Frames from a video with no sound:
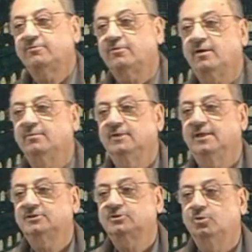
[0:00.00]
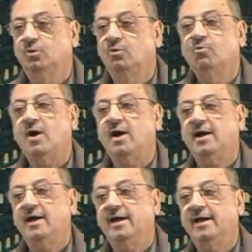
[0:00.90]
from the school.
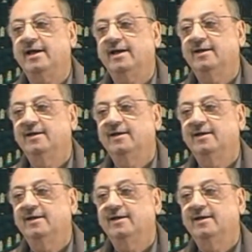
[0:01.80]
Why?